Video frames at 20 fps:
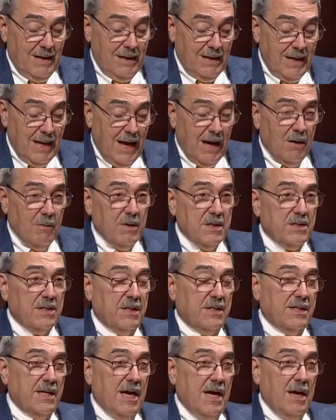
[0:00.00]
Now is
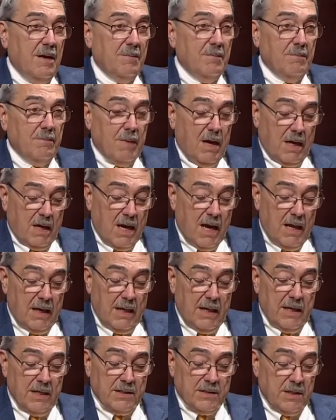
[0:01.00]
the time, my
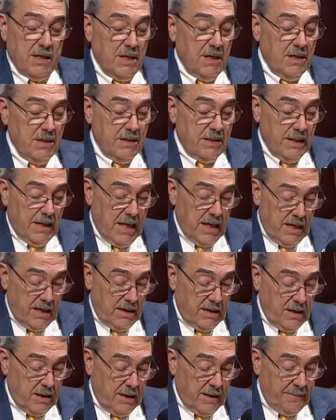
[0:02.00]
colleagues, to get
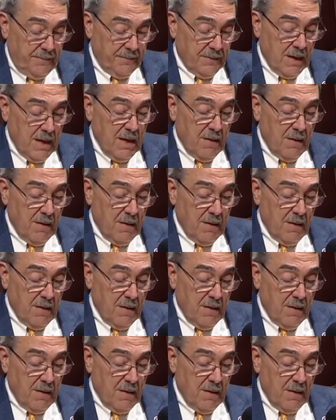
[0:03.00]
it done.